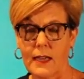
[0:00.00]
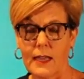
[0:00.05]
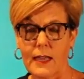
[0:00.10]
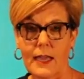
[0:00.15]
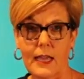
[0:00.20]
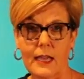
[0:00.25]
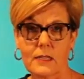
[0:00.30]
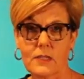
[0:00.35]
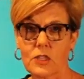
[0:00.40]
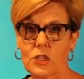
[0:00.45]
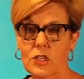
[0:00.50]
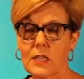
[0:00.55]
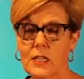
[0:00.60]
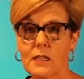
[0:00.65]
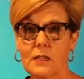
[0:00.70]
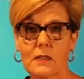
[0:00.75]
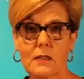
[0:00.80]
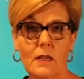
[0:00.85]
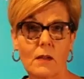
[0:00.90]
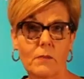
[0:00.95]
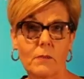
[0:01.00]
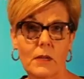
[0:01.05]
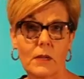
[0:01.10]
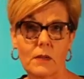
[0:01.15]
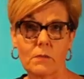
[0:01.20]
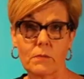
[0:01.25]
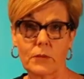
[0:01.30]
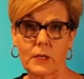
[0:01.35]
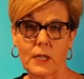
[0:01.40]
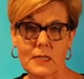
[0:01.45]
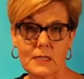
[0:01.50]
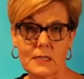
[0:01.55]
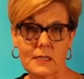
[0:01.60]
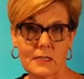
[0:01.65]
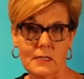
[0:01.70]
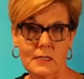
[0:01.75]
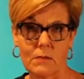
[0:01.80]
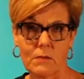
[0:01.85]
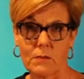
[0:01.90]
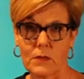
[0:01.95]
And she ended up being placed
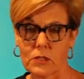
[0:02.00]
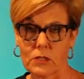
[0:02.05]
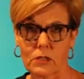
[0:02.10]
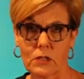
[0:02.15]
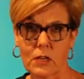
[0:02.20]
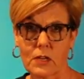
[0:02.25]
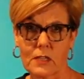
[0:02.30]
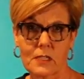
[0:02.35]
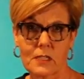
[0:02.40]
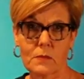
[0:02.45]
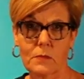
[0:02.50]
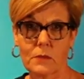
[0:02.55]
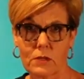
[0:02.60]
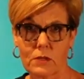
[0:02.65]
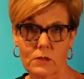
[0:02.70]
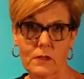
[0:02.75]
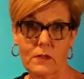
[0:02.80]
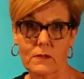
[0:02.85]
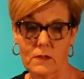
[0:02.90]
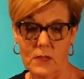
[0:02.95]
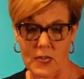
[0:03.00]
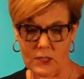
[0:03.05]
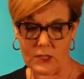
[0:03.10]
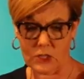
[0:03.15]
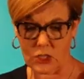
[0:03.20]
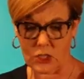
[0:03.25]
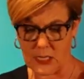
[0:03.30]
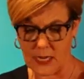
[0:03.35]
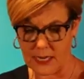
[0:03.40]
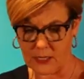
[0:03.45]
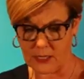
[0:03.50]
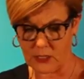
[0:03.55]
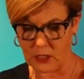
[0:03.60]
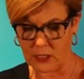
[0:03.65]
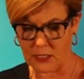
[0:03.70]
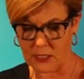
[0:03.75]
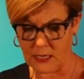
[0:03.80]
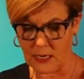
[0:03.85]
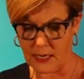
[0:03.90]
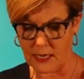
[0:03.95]
in a mental hospital and, and she
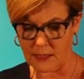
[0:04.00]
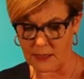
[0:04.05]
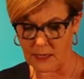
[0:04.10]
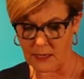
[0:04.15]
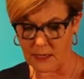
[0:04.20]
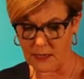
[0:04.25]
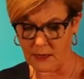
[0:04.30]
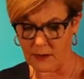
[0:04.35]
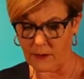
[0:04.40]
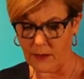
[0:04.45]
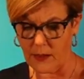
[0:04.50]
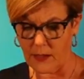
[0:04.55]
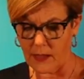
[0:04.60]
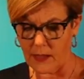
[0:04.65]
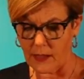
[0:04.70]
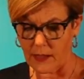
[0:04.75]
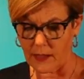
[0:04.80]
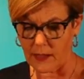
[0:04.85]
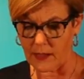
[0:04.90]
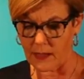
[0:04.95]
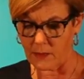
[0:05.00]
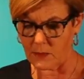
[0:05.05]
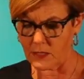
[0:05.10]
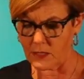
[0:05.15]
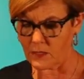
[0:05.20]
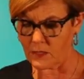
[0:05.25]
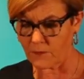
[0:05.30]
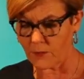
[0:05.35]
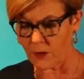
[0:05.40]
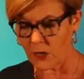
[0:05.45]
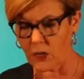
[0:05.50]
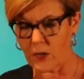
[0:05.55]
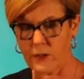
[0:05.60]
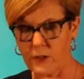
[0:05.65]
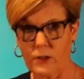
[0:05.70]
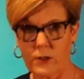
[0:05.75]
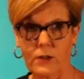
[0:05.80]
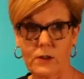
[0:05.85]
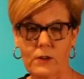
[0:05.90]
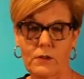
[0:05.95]
actually died there. Um, his
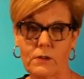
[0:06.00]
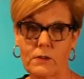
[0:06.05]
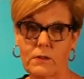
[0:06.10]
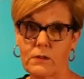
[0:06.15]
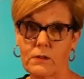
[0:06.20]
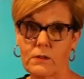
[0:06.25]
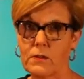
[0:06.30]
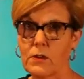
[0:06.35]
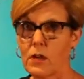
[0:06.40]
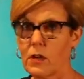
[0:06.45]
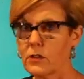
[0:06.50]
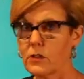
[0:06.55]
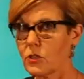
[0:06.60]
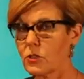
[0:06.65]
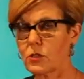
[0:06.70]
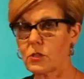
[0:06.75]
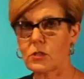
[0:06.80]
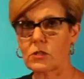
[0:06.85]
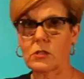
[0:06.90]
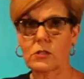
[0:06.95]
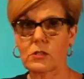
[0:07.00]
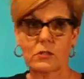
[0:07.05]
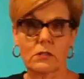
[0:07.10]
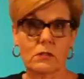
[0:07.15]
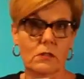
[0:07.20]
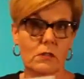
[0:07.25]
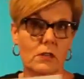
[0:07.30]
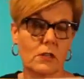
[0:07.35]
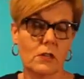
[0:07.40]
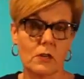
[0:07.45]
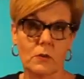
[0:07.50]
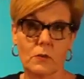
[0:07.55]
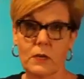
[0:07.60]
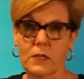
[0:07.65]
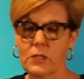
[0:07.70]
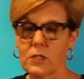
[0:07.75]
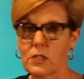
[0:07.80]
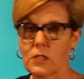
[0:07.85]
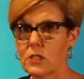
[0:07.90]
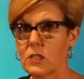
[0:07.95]
father, not sure, you know,
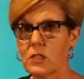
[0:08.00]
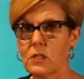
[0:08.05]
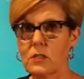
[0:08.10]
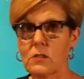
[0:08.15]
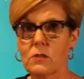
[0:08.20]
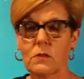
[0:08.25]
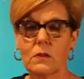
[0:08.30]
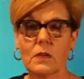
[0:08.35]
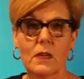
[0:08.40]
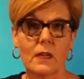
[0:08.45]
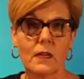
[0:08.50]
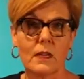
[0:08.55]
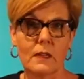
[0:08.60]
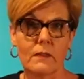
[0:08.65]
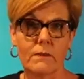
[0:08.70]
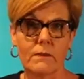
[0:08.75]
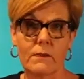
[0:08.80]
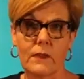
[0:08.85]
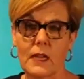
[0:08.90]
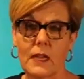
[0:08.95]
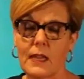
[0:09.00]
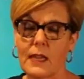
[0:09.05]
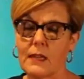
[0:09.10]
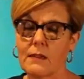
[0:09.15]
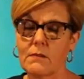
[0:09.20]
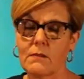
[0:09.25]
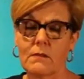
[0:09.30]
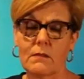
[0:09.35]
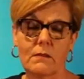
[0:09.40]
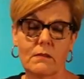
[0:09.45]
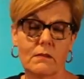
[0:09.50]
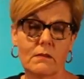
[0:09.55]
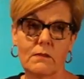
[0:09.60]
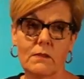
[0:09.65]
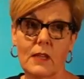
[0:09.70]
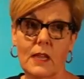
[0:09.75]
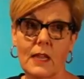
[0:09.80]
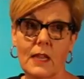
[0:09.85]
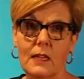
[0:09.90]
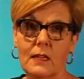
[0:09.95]
what to do. They had
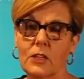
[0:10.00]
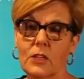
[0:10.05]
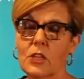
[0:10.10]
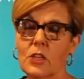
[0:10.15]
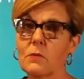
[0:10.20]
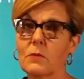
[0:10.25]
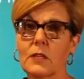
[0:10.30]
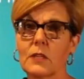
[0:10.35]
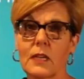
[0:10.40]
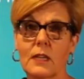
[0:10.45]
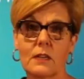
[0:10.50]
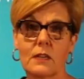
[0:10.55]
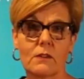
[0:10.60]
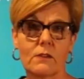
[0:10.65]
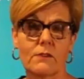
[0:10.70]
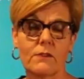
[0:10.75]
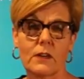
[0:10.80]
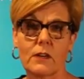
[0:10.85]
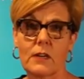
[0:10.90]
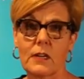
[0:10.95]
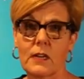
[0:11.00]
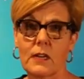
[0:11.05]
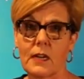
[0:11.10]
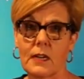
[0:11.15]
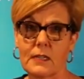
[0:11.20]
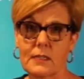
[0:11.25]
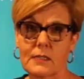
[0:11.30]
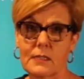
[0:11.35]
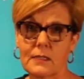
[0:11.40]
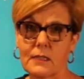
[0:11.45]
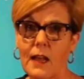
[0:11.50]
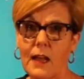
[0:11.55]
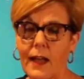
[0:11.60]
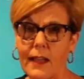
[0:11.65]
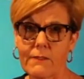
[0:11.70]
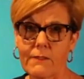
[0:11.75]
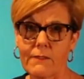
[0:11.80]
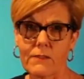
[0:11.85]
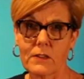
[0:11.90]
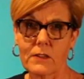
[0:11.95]
they had accumulated a very nice
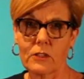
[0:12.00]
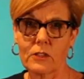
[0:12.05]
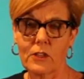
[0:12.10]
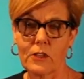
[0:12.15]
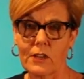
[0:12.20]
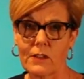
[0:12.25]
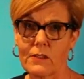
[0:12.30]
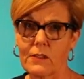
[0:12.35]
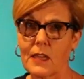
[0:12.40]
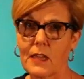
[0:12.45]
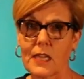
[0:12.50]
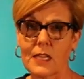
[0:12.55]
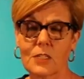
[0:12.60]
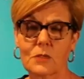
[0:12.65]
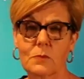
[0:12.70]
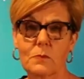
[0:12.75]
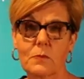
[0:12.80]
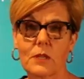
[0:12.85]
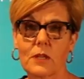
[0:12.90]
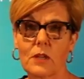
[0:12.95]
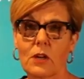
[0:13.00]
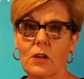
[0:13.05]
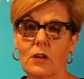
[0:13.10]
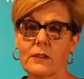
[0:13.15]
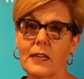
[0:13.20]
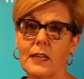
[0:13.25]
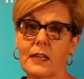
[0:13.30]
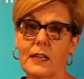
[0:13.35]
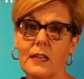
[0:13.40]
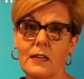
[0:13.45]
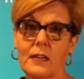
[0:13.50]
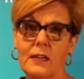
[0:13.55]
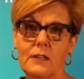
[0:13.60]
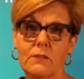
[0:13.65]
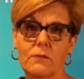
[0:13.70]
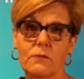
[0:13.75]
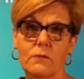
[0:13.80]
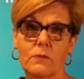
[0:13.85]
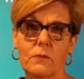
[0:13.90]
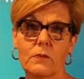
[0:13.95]
life and a lot of things, but all that kind
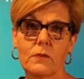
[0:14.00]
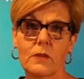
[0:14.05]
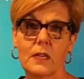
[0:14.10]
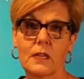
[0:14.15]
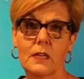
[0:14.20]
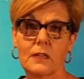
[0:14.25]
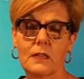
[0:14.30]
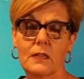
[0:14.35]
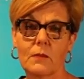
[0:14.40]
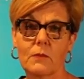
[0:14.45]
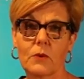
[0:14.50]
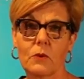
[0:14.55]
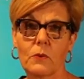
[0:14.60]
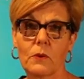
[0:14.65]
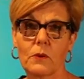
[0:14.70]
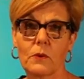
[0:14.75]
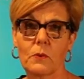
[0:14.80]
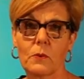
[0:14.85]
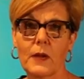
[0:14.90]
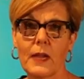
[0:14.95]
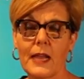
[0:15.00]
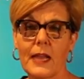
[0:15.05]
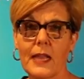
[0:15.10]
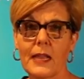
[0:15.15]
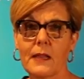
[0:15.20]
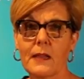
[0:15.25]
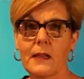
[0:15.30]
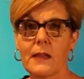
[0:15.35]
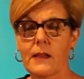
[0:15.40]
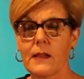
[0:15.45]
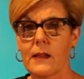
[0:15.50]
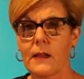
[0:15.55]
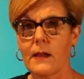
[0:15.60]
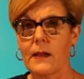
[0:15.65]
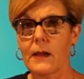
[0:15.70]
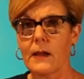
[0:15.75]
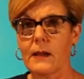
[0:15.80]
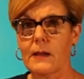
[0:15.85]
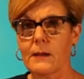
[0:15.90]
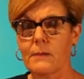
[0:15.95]
of ended up going away.
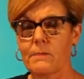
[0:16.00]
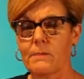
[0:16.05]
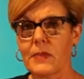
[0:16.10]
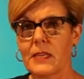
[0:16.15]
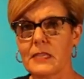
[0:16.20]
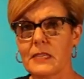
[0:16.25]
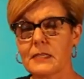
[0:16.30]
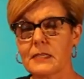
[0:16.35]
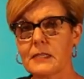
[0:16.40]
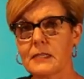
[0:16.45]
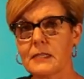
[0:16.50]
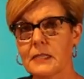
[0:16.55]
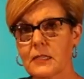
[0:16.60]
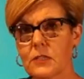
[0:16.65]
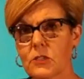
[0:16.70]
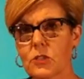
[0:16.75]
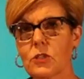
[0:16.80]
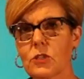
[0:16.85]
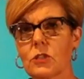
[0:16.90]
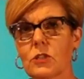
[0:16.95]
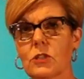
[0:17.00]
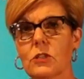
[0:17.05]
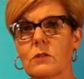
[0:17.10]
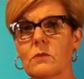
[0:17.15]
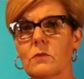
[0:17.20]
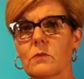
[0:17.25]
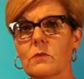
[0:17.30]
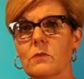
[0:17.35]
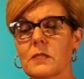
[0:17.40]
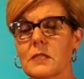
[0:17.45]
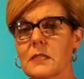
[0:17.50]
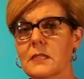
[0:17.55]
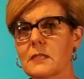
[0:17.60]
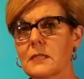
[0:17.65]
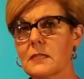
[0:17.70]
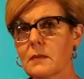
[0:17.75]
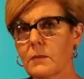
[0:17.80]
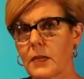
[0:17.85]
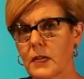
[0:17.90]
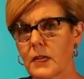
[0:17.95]
Um, his sister was in
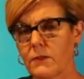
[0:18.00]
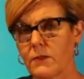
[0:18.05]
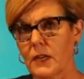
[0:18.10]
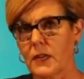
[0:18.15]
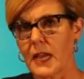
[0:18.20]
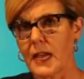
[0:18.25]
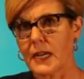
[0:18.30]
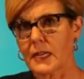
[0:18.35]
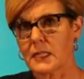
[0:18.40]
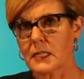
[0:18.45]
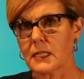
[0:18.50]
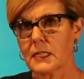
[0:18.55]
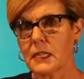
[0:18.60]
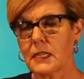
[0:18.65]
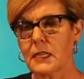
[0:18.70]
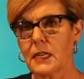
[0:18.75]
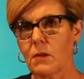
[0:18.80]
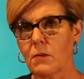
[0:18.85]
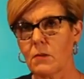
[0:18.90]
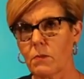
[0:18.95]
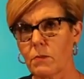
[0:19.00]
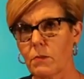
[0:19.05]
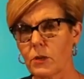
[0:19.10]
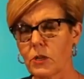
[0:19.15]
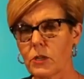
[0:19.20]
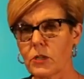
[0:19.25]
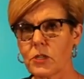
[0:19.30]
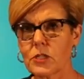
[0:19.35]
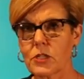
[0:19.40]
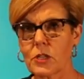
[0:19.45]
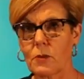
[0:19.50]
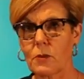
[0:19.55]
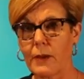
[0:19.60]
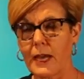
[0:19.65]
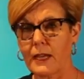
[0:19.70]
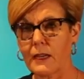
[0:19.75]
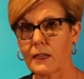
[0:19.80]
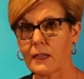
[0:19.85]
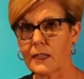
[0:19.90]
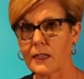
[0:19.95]
some kind of an accident and burned so
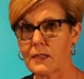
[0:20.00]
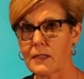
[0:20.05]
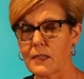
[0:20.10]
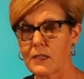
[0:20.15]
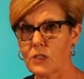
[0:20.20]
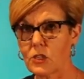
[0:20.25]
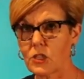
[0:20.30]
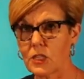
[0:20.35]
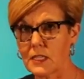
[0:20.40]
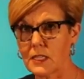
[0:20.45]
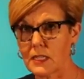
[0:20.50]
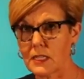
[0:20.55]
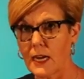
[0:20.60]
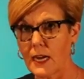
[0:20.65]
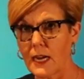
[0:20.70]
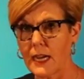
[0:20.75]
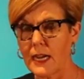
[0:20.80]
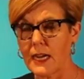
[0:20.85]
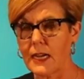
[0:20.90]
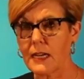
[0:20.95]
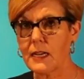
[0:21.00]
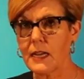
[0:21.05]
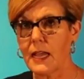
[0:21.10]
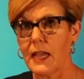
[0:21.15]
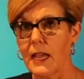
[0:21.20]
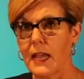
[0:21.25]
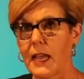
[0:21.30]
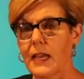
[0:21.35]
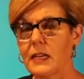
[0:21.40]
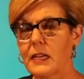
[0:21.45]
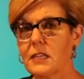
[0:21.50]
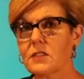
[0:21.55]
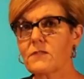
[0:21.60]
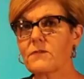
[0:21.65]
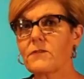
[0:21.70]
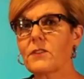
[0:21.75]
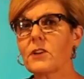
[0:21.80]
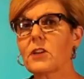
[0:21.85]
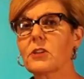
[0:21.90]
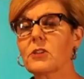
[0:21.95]
badly that she died. And his
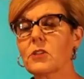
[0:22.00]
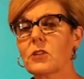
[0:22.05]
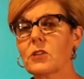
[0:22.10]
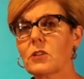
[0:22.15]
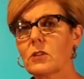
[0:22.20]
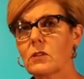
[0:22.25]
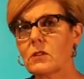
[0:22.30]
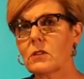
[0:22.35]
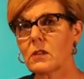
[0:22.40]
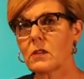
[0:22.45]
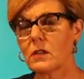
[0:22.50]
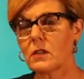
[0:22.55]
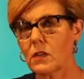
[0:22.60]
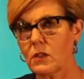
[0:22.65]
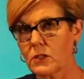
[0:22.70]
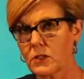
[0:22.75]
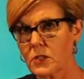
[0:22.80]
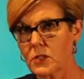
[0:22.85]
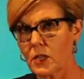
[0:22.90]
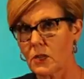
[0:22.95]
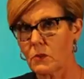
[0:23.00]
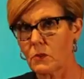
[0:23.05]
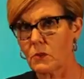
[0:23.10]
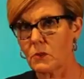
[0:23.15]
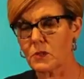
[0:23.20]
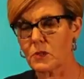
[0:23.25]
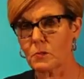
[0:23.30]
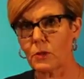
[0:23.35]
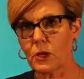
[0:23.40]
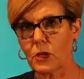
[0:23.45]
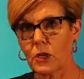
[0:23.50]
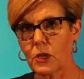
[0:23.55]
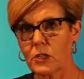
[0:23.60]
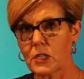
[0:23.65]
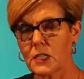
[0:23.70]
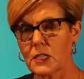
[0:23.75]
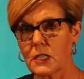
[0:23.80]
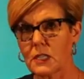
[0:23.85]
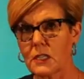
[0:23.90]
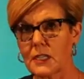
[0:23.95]
father also was burned
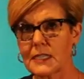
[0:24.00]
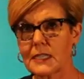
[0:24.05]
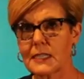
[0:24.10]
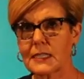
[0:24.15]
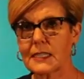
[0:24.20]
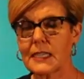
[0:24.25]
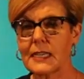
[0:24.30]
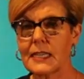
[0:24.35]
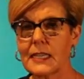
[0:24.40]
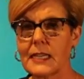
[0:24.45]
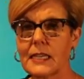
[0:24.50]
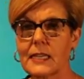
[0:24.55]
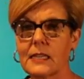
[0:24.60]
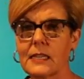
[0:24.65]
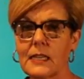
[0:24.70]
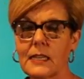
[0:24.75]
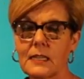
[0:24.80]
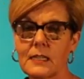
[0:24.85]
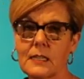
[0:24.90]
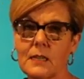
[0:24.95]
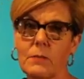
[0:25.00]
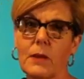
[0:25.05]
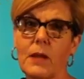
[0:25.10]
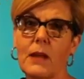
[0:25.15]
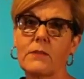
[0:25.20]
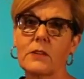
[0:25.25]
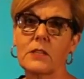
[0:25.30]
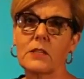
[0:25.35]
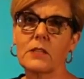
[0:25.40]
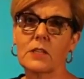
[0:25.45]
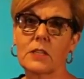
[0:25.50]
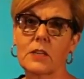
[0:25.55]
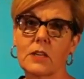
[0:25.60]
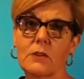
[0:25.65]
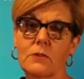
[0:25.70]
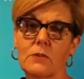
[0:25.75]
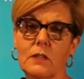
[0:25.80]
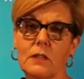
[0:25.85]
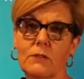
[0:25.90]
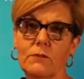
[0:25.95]
seriously and ended up having to
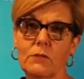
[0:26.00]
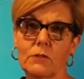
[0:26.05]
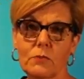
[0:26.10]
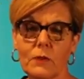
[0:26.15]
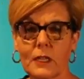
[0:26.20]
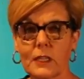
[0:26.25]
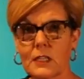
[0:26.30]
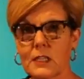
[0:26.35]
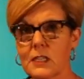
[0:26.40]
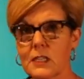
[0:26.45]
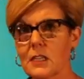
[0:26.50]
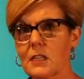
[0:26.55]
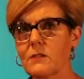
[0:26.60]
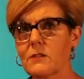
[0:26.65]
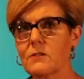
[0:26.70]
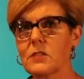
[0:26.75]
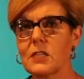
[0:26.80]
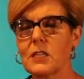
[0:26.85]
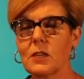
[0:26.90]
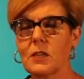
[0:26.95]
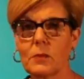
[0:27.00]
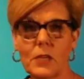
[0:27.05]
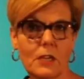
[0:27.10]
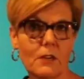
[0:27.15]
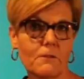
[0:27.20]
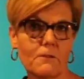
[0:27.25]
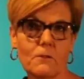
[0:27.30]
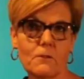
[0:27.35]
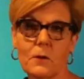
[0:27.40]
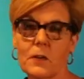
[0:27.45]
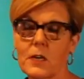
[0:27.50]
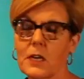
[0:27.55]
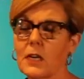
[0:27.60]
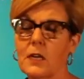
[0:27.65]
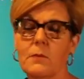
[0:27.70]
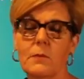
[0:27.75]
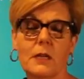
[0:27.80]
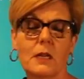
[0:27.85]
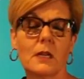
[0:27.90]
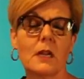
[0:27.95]
go live with relatives to help care for
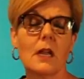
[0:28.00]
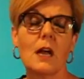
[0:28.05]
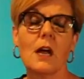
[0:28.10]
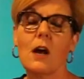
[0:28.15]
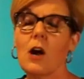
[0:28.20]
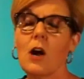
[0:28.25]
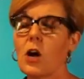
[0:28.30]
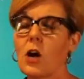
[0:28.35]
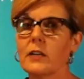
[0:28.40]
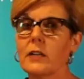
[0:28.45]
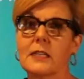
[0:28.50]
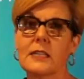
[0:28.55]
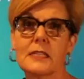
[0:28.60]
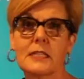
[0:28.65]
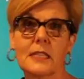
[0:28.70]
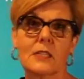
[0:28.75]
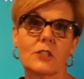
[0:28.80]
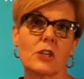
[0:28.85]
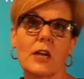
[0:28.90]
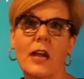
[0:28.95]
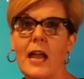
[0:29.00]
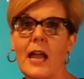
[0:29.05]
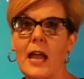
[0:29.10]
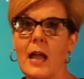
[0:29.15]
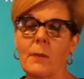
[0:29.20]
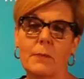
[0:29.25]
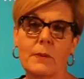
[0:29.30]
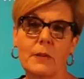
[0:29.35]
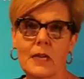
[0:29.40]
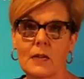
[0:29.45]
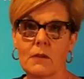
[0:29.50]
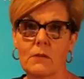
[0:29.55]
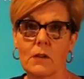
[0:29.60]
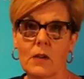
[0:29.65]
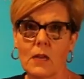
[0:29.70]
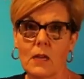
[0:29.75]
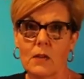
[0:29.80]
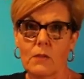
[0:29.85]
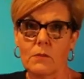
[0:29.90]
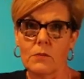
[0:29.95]
him. And all these things are
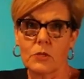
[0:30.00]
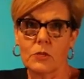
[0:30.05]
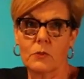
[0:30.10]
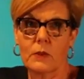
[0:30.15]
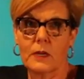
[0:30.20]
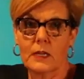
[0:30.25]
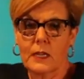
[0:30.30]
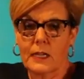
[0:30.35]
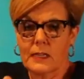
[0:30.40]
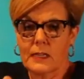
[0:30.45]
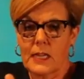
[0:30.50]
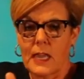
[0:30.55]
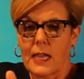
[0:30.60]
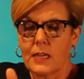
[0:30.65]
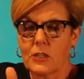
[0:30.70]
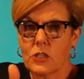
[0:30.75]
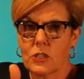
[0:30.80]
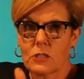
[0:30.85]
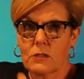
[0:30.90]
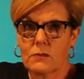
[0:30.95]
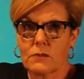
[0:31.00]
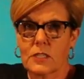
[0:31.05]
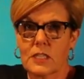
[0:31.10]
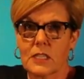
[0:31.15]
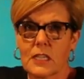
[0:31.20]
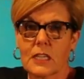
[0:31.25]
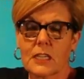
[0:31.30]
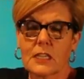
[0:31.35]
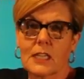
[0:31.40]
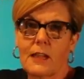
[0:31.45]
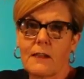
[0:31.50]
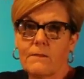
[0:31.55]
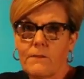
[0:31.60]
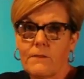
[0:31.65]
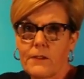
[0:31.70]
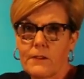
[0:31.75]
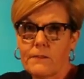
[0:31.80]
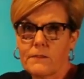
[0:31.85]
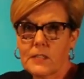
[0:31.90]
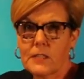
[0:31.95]
happening between like the ages of six
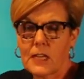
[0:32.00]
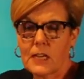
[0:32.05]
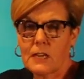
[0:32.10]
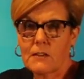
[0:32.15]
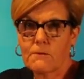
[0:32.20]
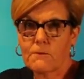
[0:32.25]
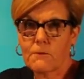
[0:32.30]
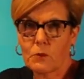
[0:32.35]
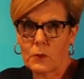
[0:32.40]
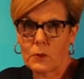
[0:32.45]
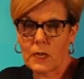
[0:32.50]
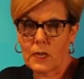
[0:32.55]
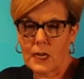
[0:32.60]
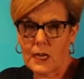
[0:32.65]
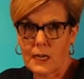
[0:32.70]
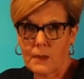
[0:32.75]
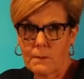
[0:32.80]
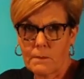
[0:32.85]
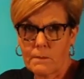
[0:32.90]
and 15 for Woody.